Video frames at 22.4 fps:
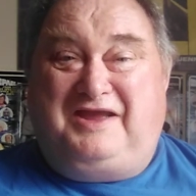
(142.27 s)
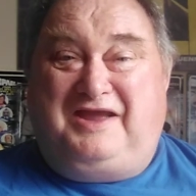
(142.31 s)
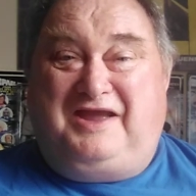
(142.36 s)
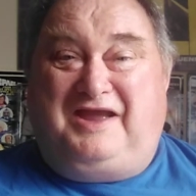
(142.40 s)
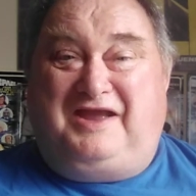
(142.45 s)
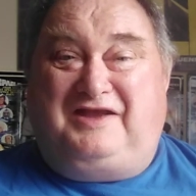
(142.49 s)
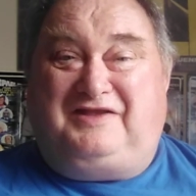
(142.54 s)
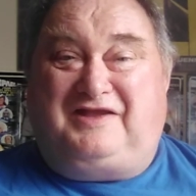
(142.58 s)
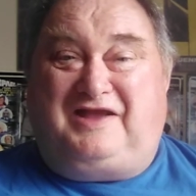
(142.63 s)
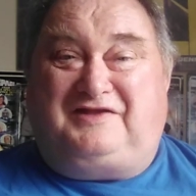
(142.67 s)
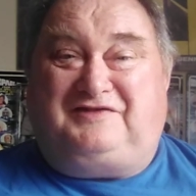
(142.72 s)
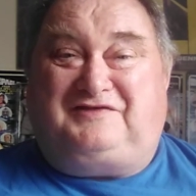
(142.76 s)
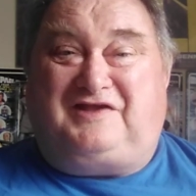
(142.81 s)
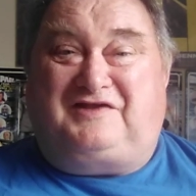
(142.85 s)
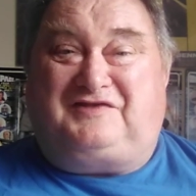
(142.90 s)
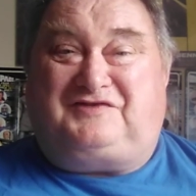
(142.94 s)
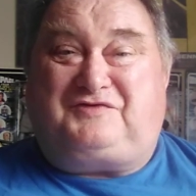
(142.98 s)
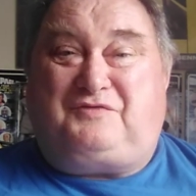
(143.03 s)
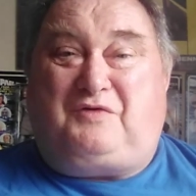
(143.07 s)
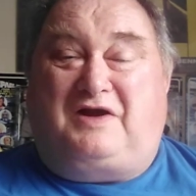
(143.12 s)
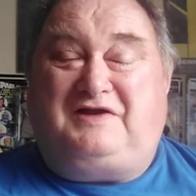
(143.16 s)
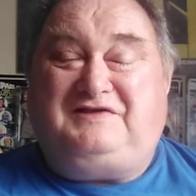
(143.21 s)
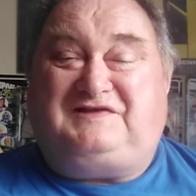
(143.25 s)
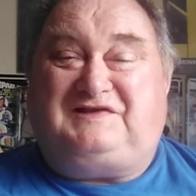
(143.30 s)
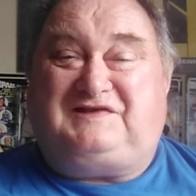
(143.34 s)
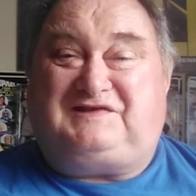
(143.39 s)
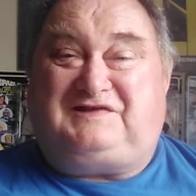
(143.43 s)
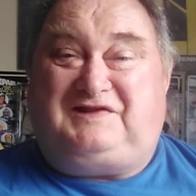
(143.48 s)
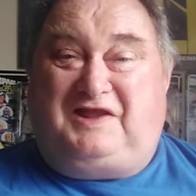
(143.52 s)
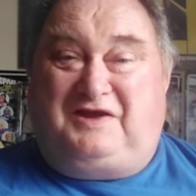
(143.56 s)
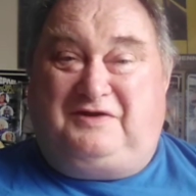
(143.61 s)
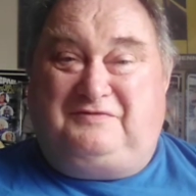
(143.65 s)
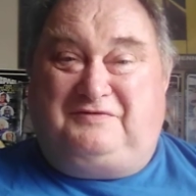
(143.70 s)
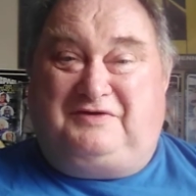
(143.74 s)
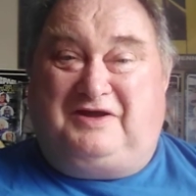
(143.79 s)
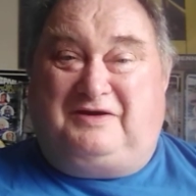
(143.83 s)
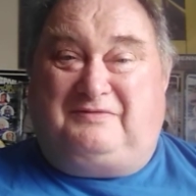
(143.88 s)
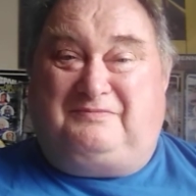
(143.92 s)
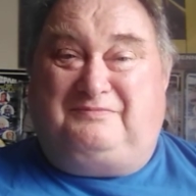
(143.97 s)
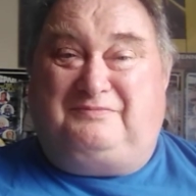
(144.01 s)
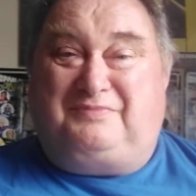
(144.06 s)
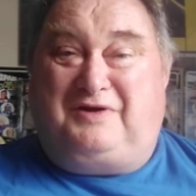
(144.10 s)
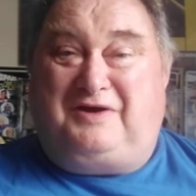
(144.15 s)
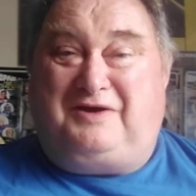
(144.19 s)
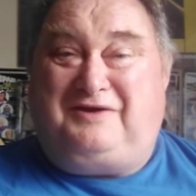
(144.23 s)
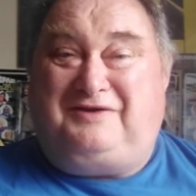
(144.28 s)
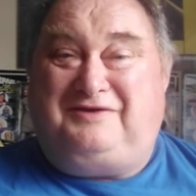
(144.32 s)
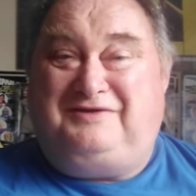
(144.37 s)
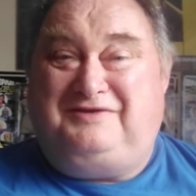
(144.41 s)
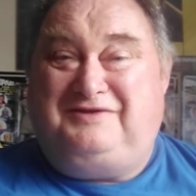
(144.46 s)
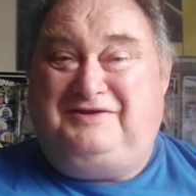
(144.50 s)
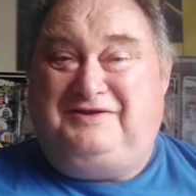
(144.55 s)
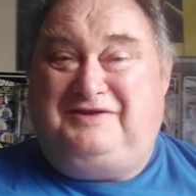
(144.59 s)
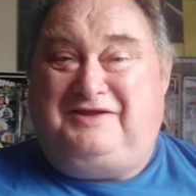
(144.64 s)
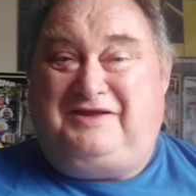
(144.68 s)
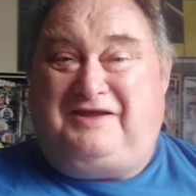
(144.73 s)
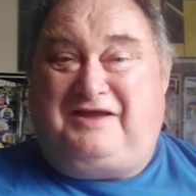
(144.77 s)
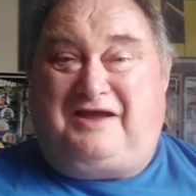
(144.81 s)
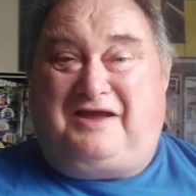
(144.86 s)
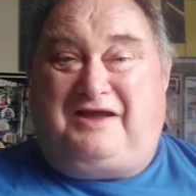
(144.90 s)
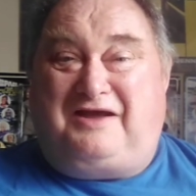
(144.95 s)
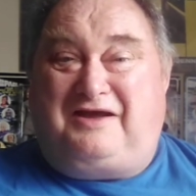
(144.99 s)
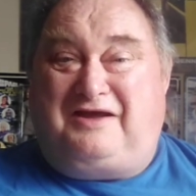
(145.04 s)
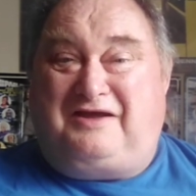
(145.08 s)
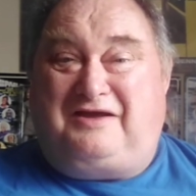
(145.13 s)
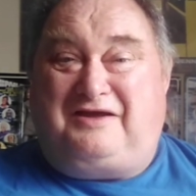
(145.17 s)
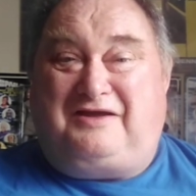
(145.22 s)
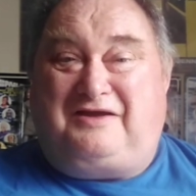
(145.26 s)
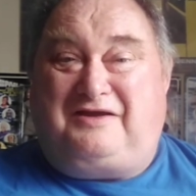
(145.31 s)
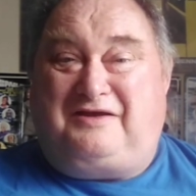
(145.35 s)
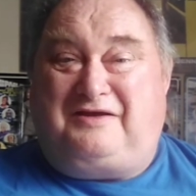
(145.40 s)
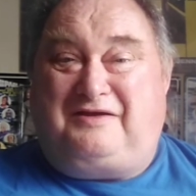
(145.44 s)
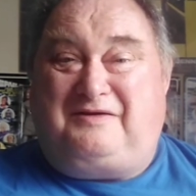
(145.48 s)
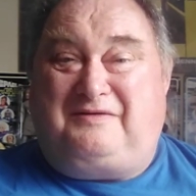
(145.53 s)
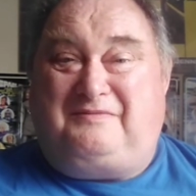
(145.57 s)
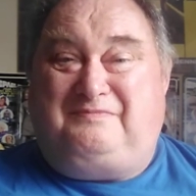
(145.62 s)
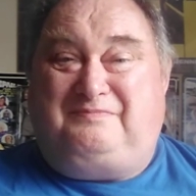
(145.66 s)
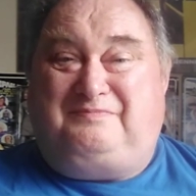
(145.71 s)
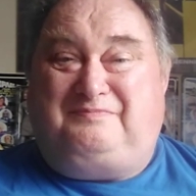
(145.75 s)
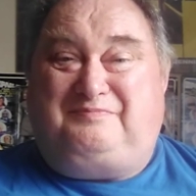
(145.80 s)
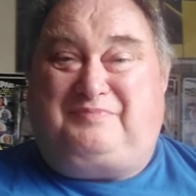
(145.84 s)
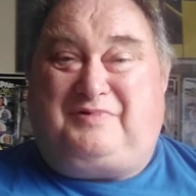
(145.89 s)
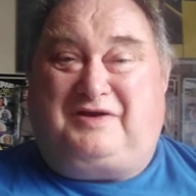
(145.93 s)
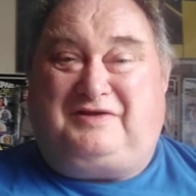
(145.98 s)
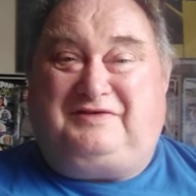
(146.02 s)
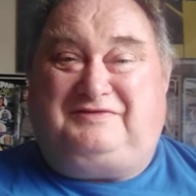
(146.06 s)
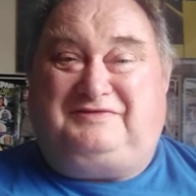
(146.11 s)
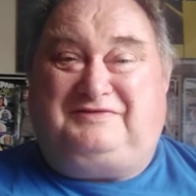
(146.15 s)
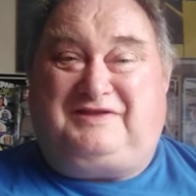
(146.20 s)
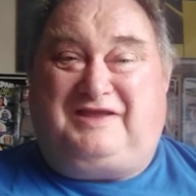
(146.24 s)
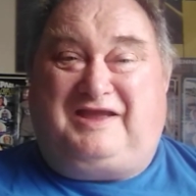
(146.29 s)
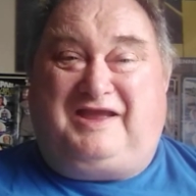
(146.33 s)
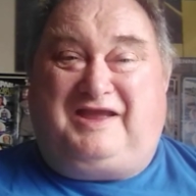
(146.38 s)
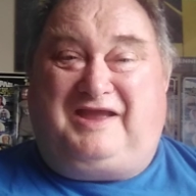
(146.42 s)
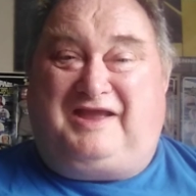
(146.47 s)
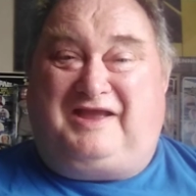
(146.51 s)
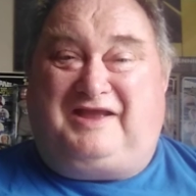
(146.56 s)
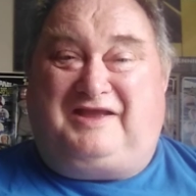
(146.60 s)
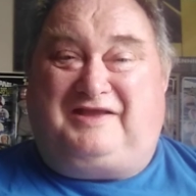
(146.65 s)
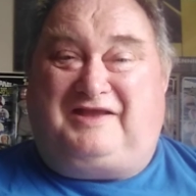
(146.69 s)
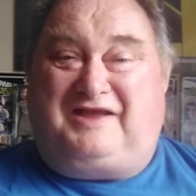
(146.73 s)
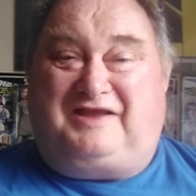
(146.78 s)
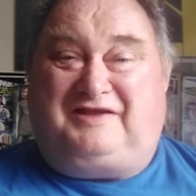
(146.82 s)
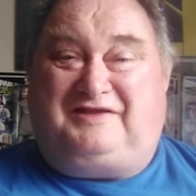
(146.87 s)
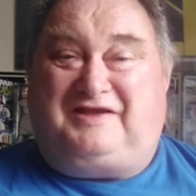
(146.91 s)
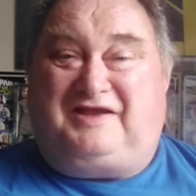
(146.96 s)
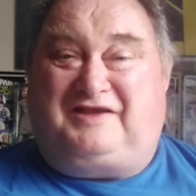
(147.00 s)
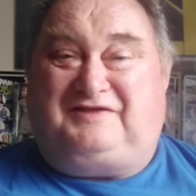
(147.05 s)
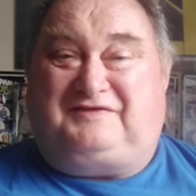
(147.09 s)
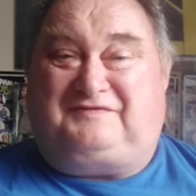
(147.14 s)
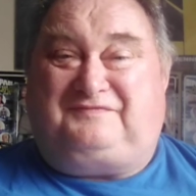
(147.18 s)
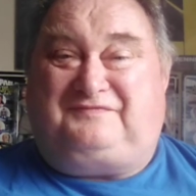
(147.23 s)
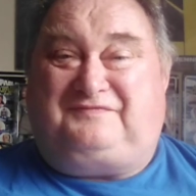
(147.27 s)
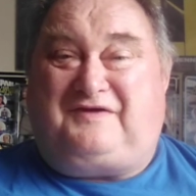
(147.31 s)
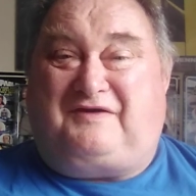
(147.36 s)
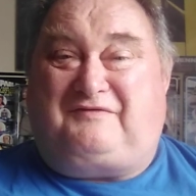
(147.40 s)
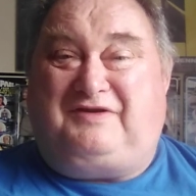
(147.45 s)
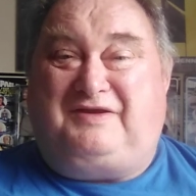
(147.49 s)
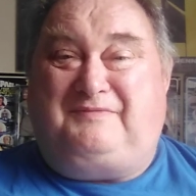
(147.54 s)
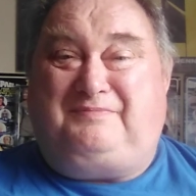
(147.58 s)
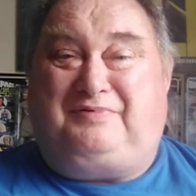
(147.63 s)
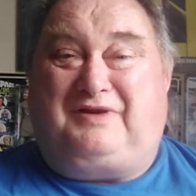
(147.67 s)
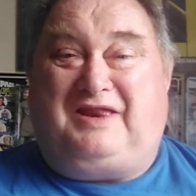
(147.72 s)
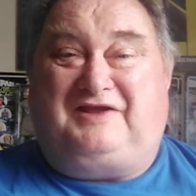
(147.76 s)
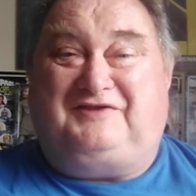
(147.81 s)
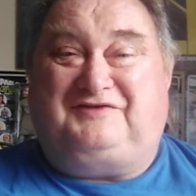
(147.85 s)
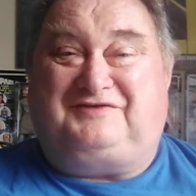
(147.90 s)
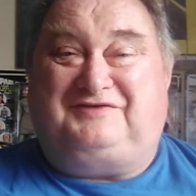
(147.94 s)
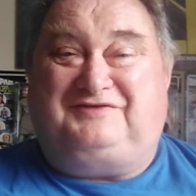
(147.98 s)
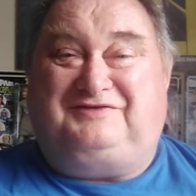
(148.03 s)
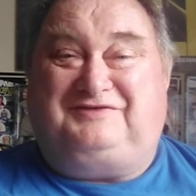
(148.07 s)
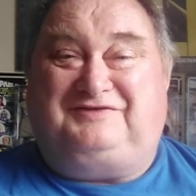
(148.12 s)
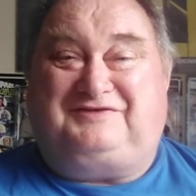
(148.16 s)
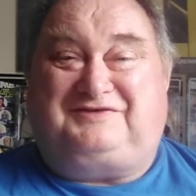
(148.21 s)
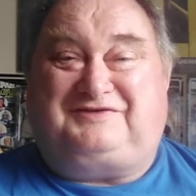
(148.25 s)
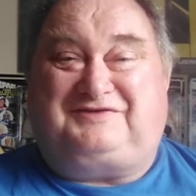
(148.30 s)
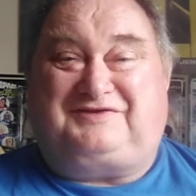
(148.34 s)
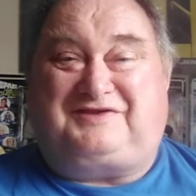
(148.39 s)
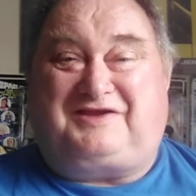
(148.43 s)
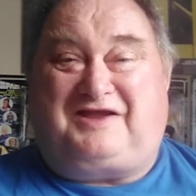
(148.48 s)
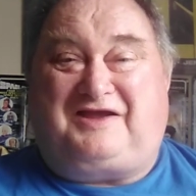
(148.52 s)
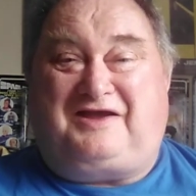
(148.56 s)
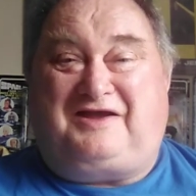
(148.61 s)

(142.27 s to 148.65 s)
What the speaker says: It's quite a slow number, but it's very pleasant.